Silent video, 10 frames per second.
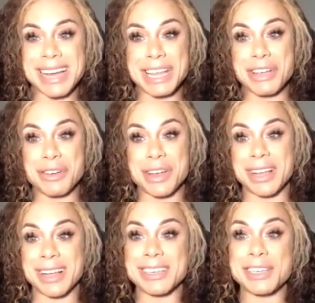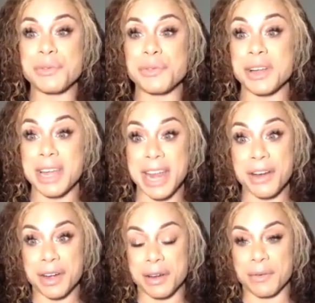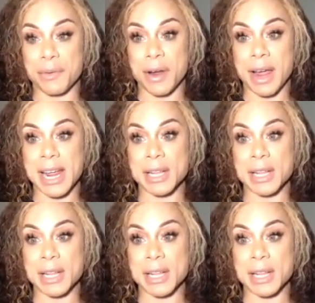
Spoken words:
of hearing a different narrative, right?